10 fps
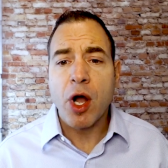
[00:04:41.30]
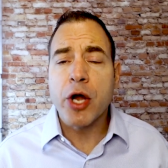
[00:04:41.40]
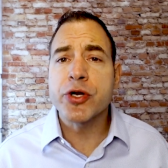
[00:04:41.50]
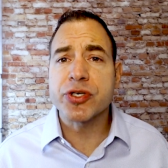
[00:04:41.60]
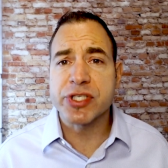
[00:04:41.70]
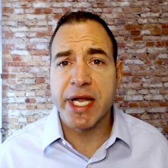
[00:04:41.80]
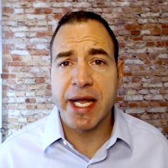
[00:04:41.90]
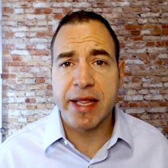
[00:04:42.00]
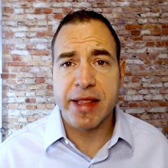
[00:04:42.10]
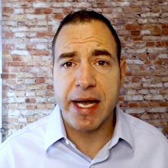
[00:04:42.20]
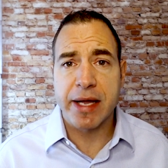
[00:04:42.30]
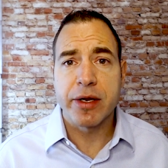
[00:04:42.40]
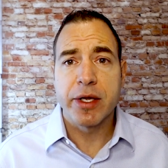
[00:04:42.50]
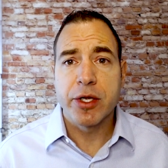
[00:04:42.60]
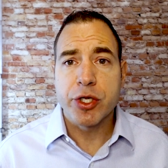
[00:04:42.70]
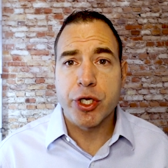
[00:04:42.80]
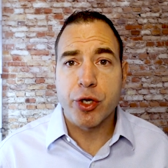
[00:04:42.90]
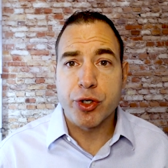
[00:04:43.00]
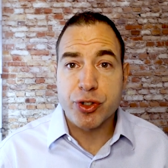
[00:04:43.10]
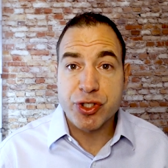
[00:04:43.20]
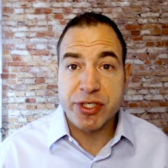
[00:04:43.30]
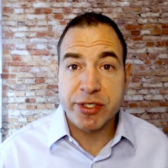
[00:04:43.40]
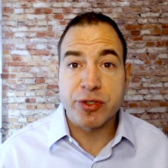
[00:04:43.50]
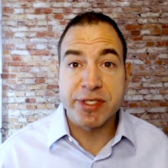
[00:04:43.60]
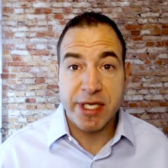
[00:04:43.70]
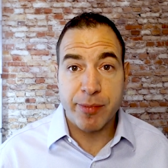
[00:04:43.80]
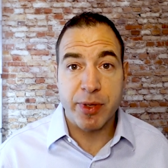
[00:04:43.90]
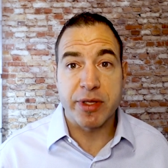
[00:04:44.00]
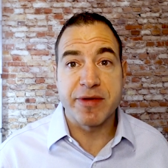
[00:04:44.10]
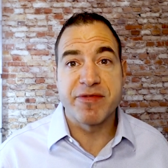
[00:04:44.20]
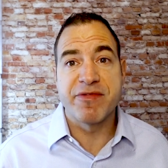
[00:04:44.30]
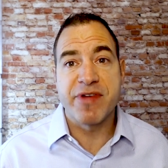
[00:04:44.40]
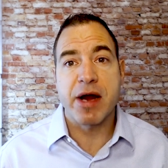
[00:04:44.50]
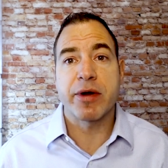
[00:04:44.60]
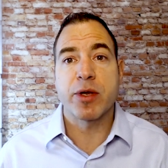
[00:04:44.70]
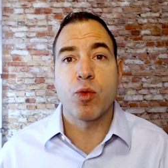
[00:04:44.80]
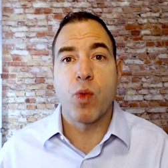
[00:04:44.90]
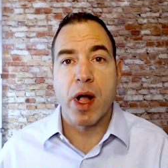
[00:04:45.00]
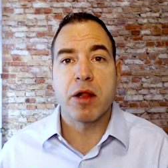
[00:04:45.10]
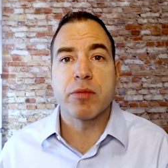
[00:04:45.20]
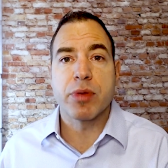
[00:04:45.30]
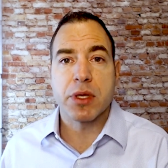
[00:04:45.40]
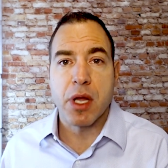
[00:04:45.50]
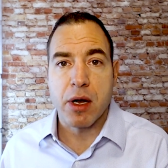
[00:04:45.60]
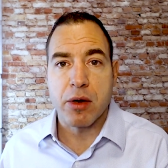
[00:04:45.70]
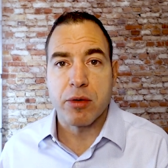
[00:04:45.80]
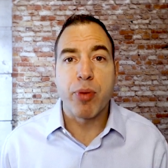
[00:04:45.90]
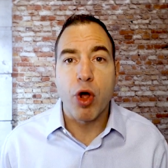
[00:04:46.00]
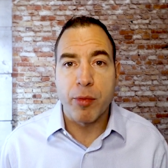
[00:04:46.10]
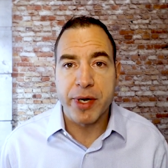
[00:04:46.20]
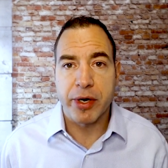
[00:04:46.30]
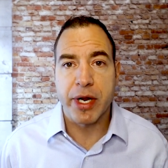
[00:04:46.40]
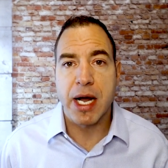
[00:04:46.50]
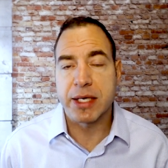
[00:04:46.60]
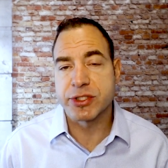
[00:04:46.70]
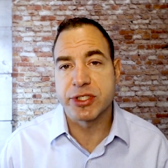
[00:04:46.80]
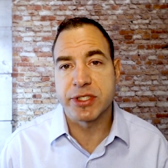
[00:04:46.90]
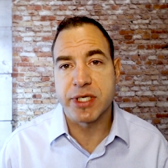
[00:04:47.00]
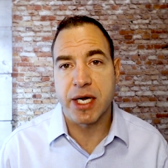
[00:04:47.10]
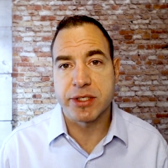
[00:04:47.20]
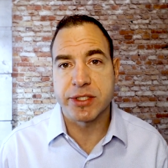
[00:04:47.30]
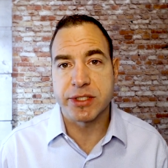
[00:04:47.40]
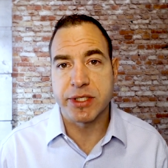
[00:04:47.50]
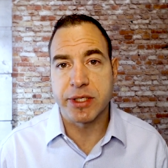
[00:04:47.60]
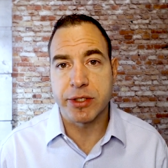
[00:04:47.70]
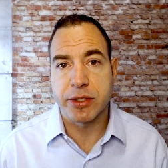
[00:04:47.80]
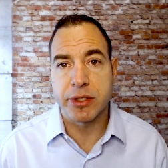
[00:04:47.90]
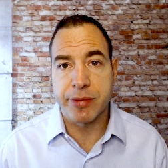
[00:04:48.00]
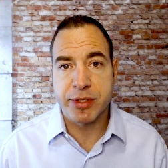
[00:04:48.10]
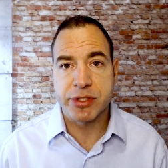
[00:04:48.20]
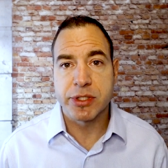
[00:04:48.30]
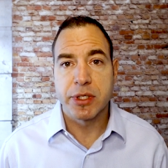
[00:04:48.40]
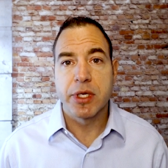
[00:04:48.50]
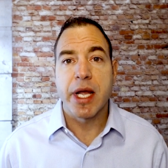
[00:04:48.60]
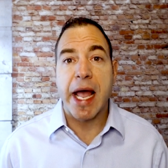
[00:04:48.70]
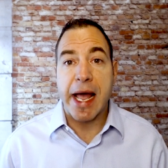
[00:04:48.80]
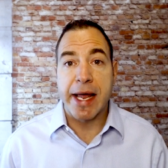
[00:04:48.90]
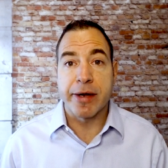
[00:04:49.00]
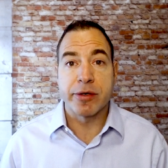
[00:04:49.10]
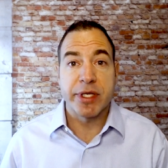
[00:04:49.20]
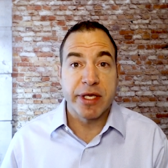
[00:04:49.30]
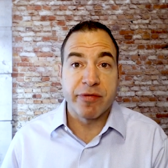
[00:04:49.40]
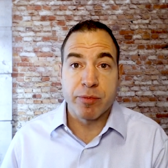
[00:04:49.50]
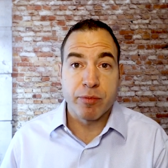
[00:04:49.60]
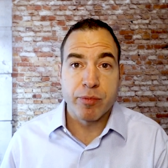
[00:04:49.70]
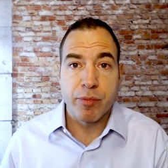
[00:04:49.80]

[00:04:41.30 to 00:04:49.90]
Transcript: understand that you know you're still typically very well below pulmonary oxygen toxicity limits and even